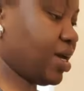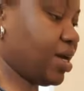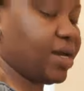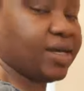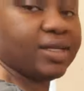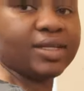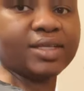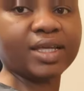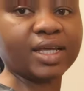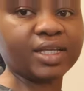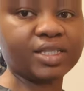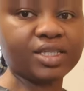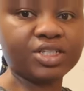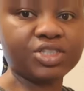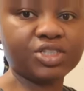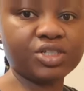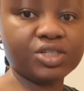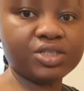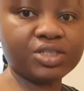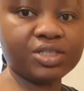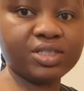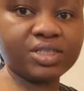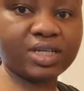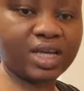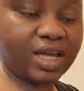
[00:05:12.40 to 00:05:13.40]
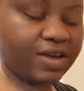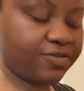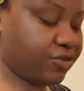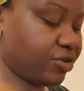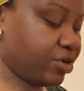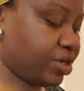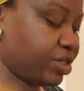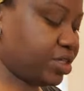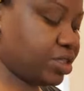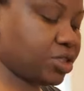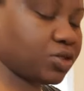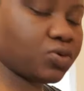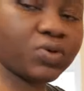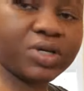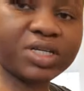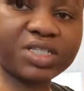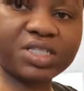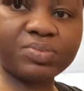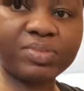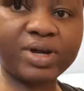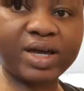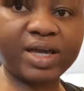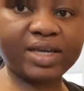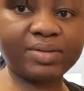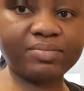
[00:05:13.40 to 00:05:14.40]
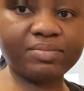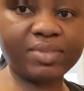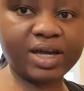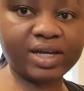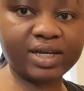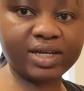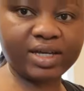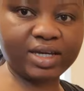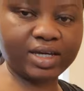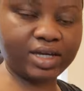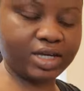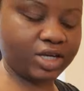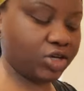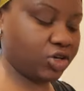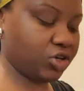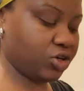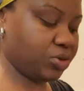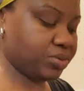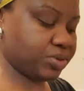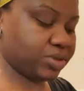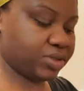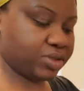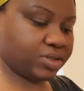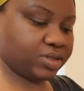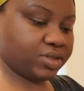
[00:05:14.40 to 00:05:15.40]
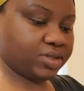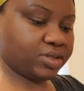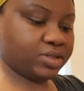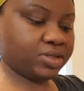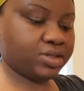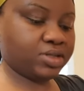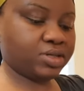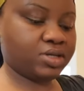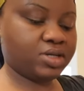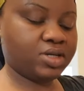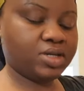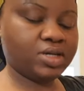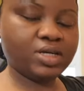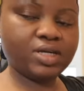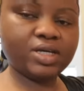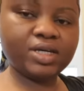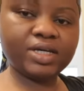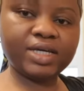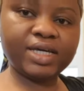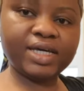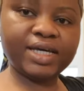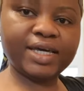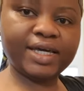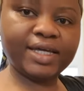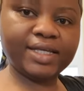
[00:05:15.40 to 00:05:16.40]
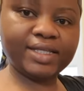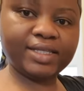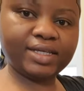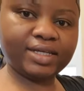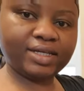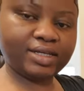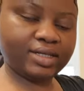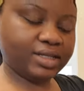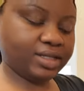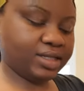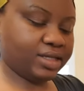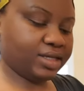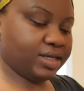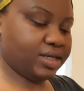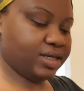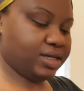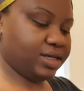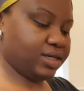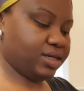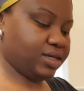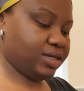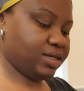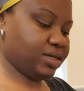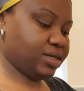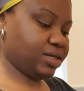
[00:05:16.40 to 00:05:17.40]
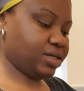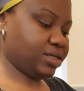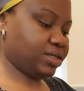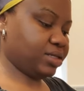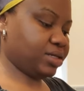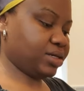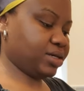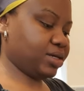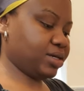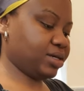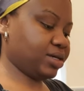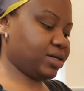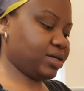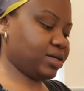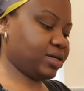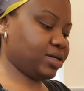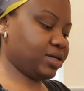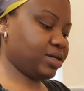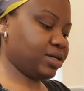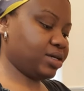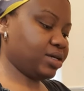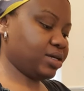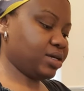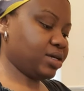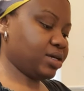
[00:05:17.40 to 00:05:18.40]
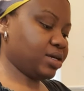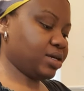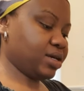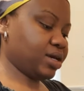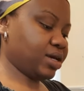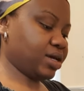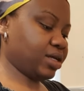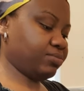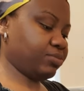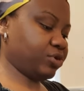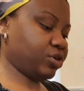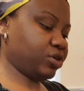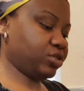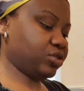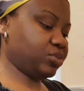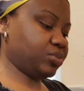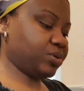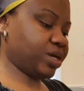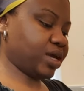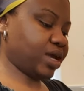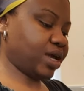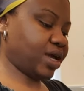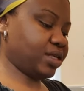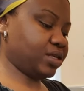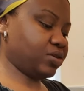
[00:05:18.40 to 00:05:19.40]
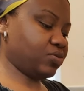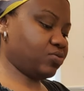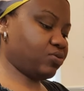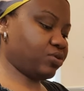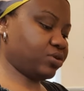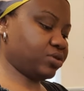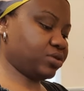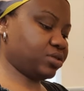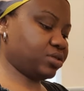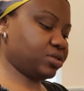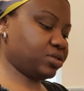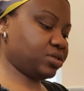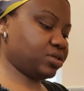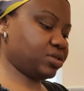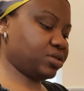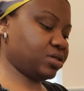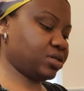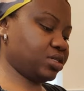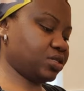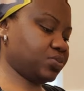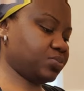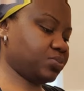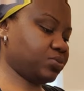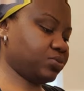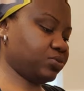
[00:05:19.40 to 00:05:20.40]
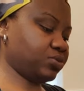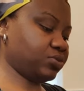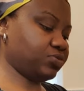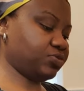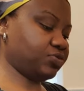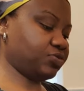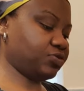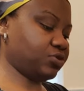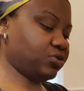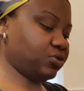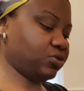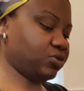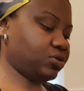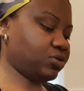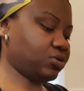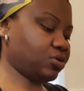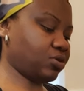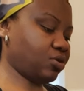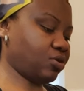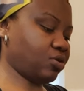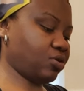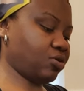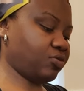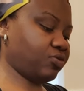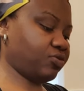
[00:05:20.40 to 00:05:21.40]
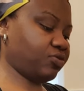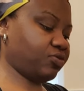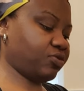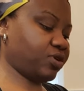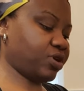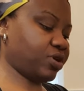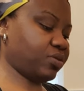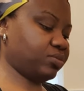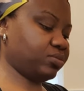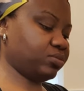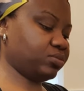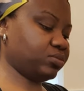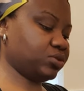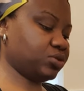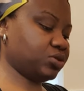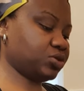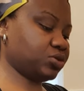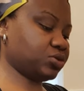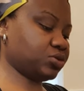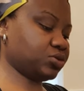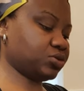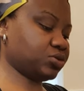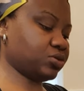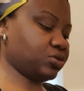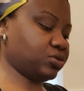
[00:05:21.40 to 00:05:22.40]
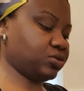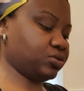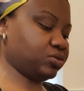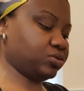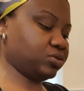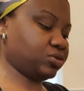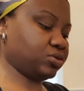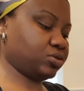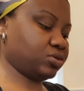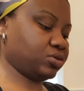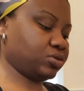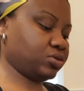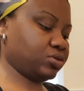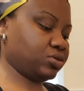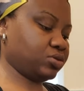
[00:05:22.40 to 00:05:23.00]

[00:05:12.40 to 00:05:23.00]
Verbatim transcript: and in addition to, I've already squeezed my Maggi cubes in the turkey I'm going to be adding one teaspoonful of um, salt